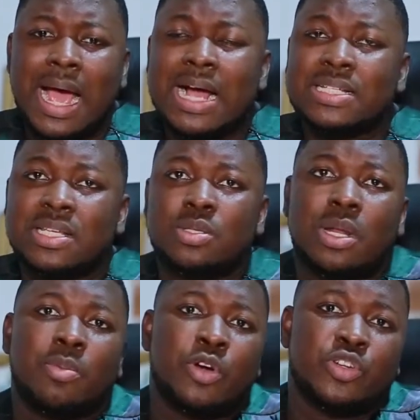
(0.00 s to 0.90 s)
access to
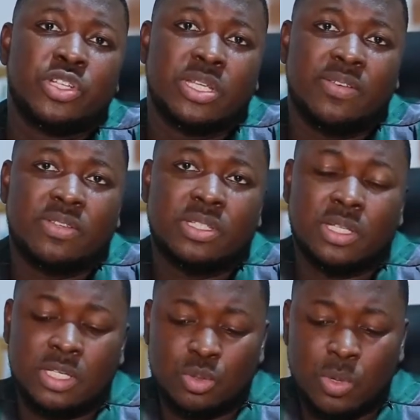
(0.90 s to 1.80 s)
laboratory
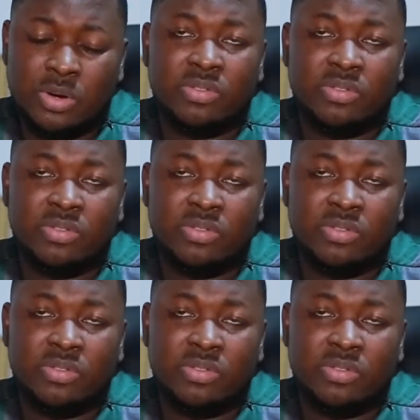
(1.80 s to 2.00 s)
service is one